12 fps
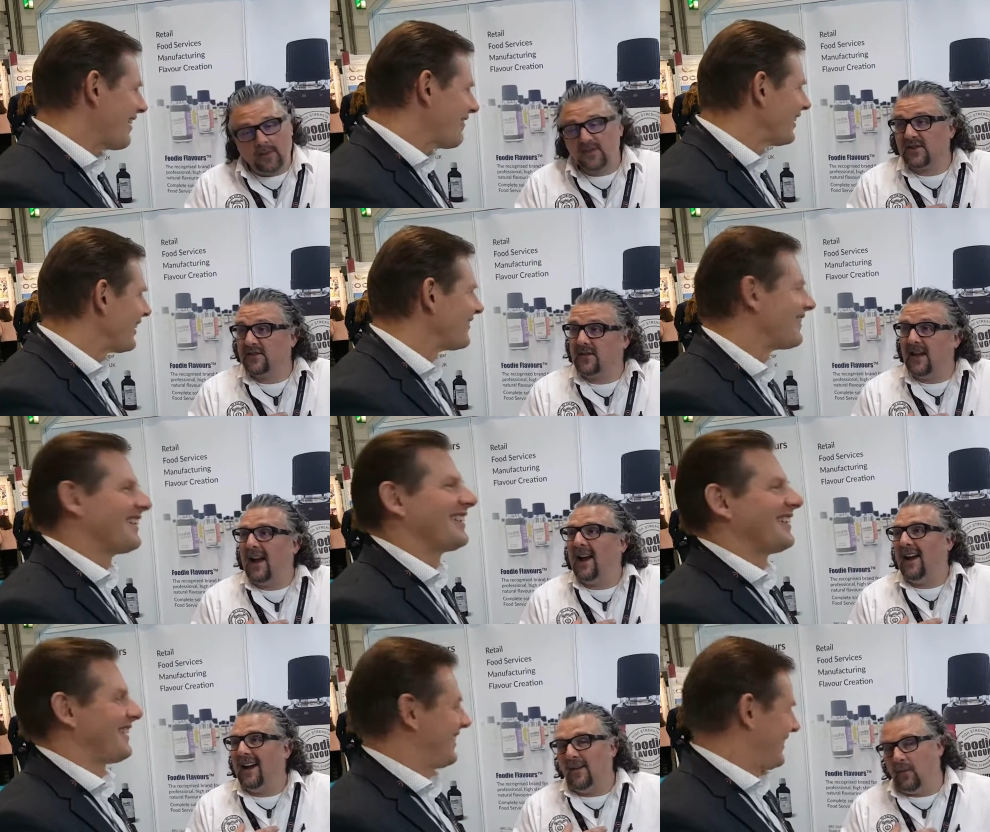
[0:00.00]
Speaker 1: Heavily.
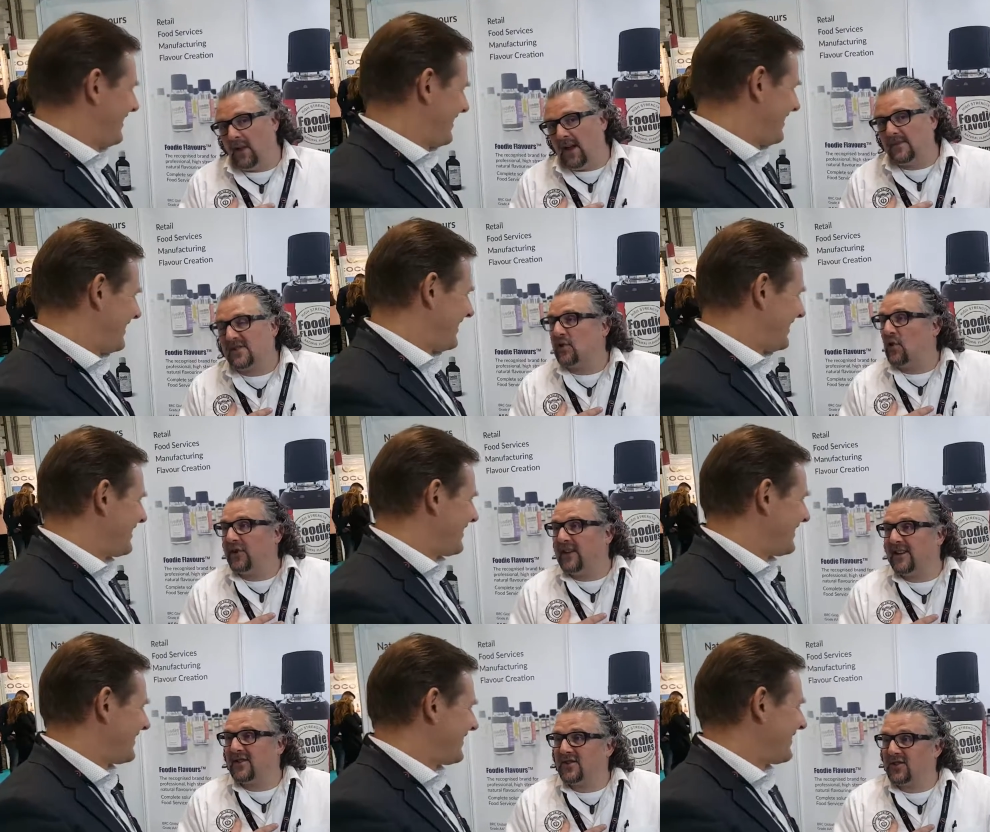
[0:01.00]
I, I, well, I'm
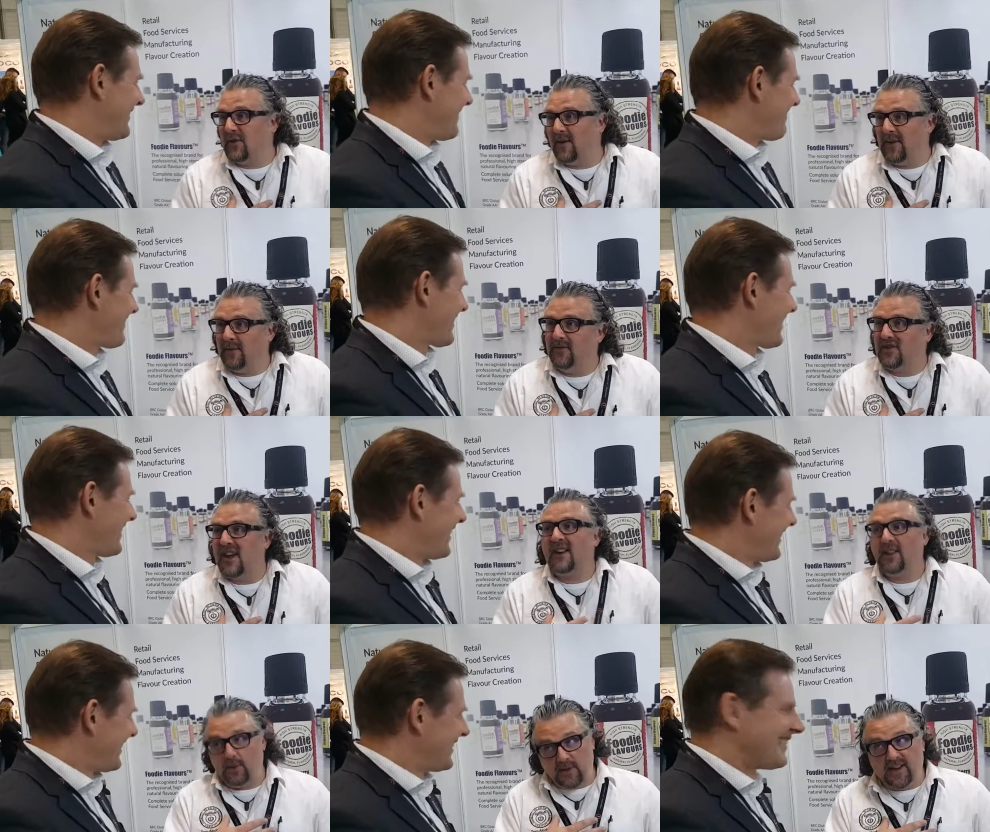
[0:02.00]
Scottish, so I mean,
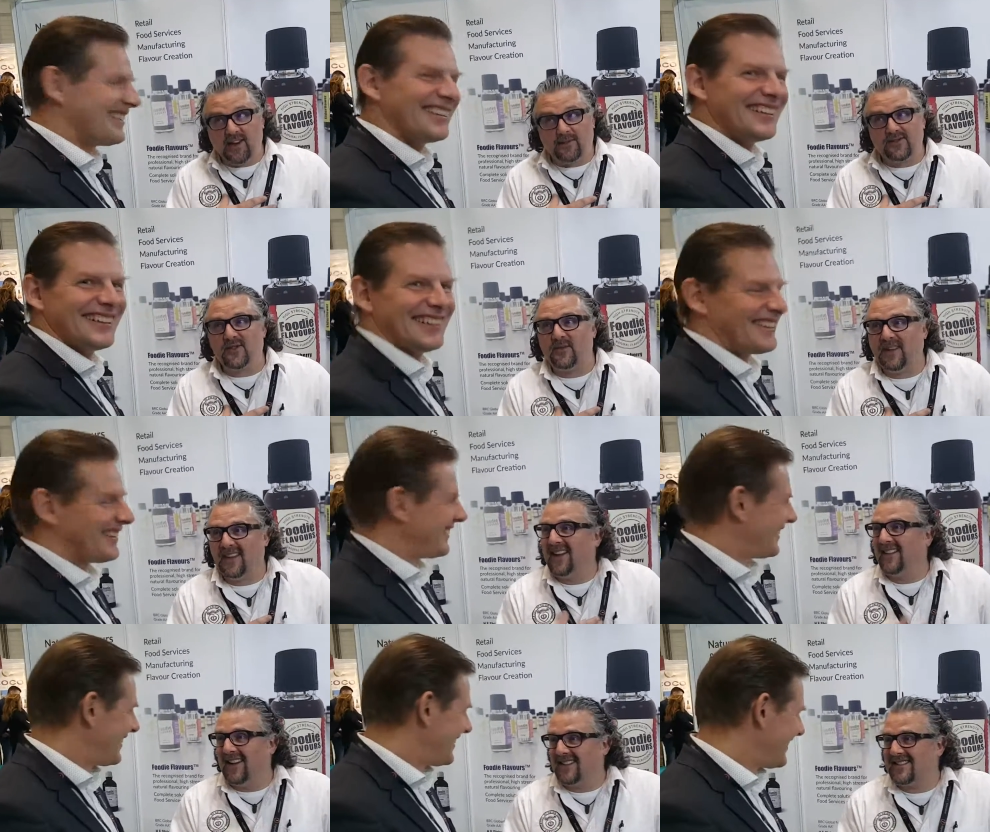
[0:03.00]
generally we come top
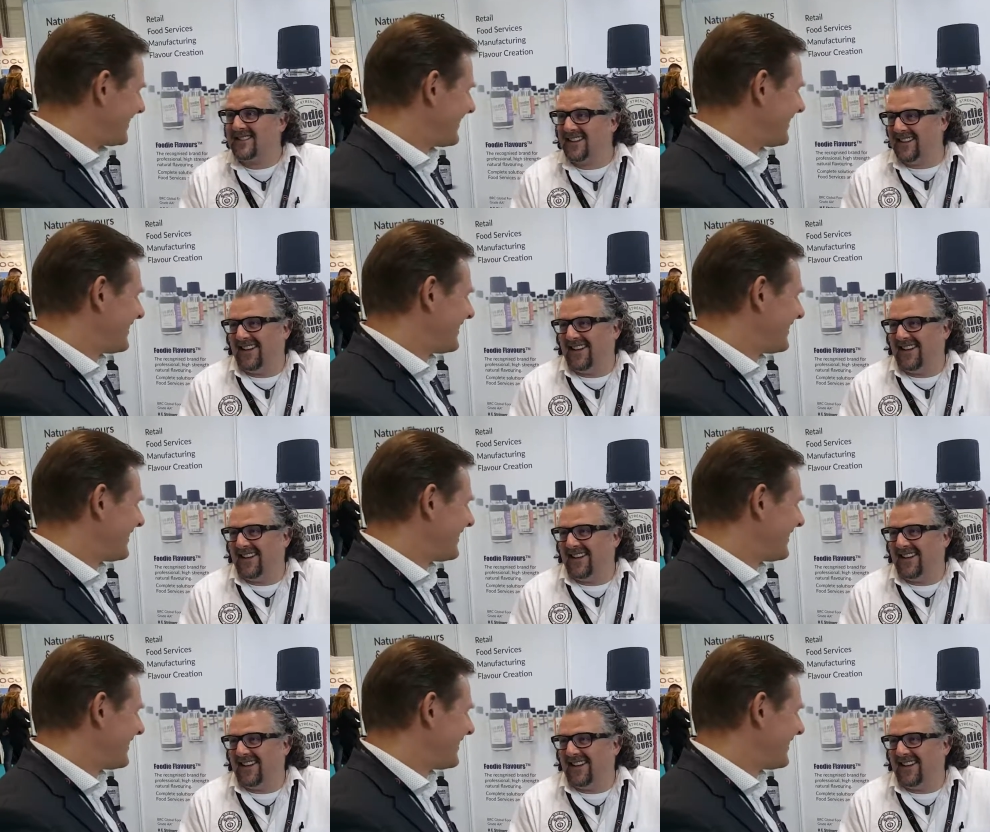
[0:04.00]
of that list.